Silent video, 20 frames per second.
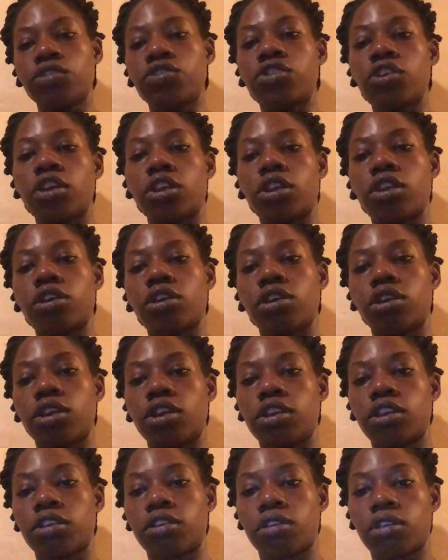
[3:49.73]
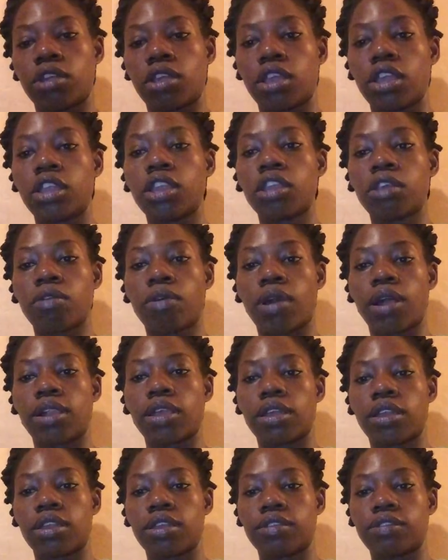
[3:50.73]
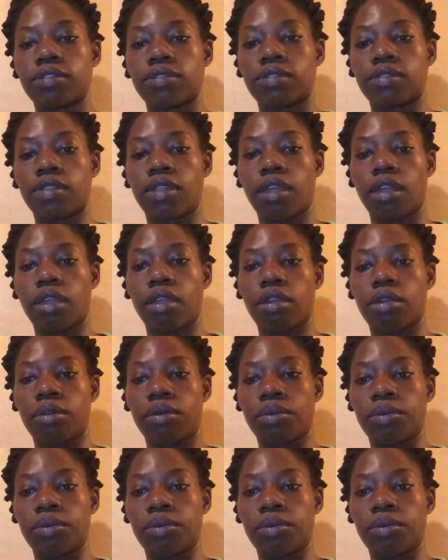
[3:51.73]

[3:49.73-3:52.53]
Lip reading: gender inequalities there.